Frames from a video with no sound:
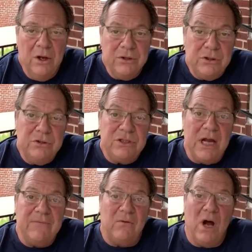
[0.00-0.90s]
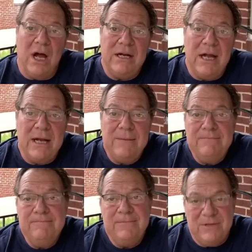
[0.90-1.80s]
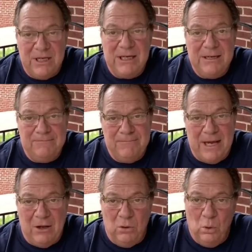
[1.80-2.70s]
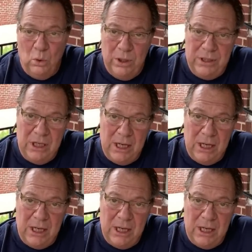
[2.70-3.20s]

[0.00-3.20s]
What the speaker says: Tuesday, Friday thing now on